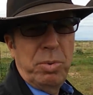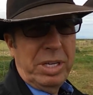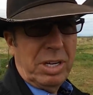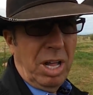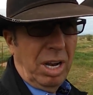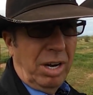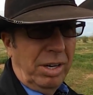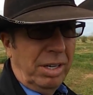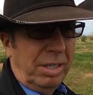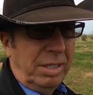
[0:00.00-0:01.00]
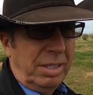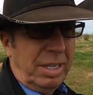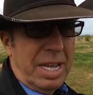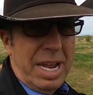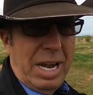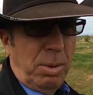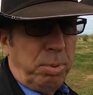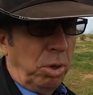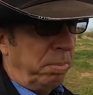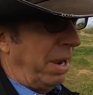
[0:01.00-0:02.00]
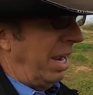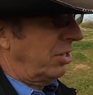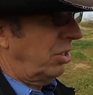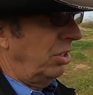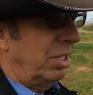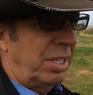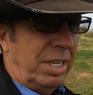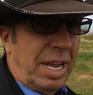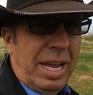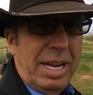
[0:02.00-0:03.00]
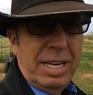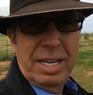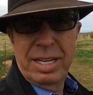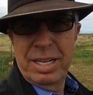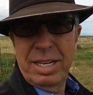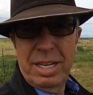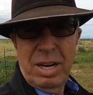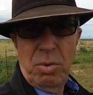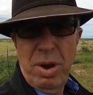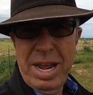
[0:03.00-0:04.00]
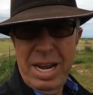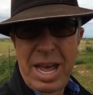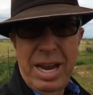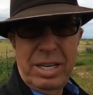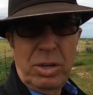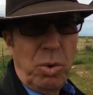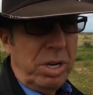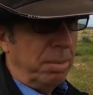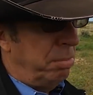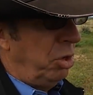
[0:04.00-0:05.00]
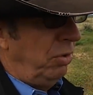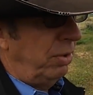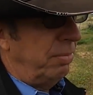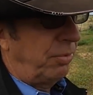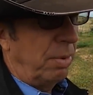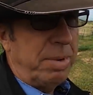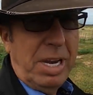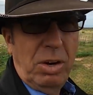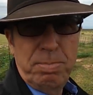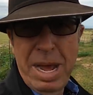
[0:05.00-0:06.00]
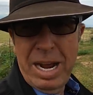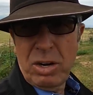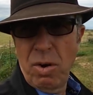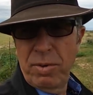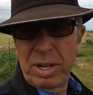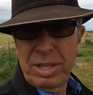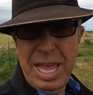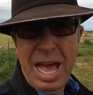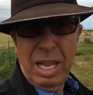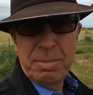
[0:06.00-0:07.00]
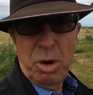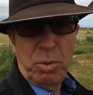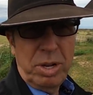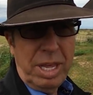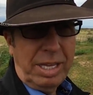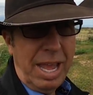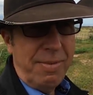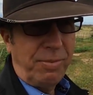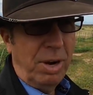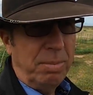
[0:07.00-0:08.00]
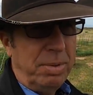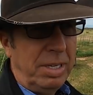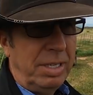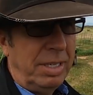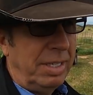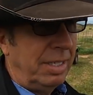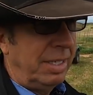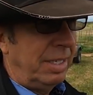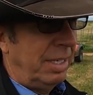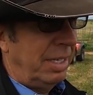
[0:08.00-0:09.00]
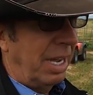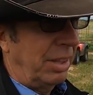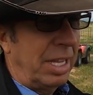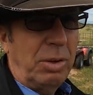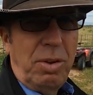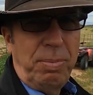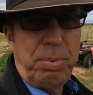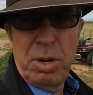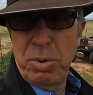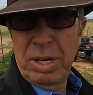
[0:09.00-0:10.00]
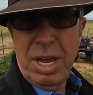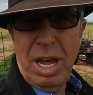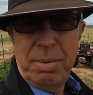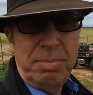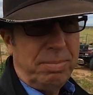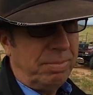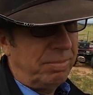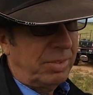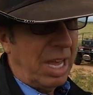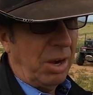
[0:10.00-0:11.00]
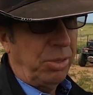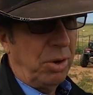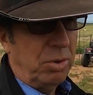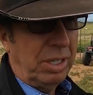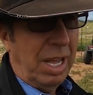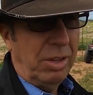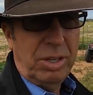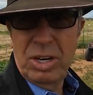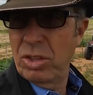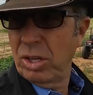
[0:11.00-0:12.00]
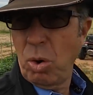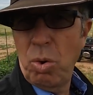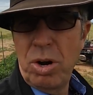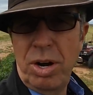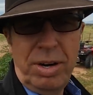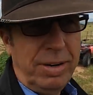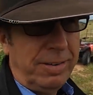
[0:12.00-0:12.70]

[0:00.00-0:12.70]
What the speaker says: we call our airport pasture. And today, Ray and I are going to move them from here back over to the Alamo where they came from. I think we've pretty well got them kind of thrown together here in the corner.